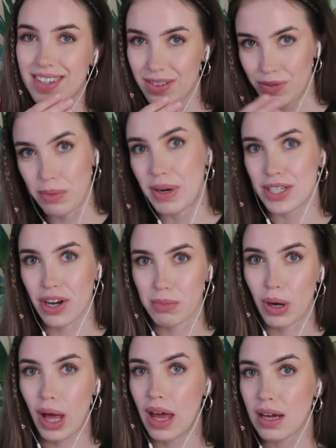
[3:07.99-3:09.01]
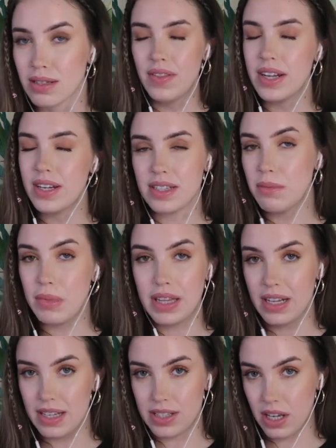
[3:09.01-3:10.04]
what am I talking about, eggs? That doesn't mean
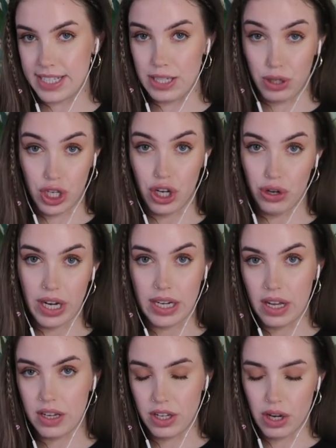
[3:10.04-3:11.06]
that it's not still curated.